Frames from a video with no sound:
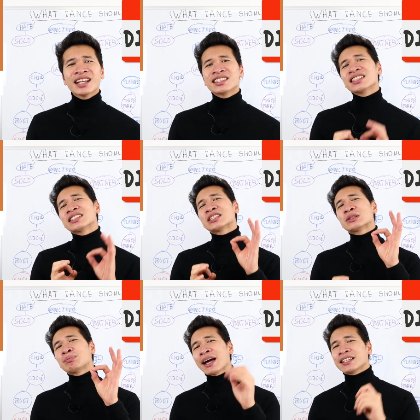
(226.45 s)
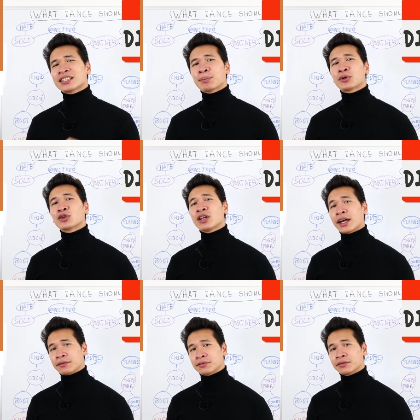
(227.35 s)
to spice up your
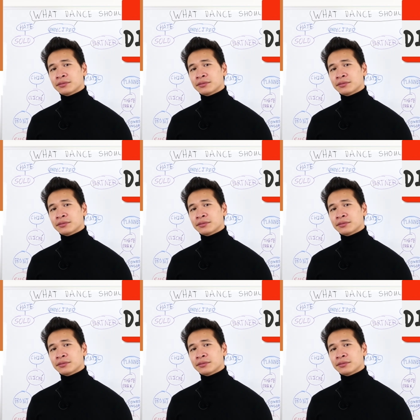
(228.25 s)
life.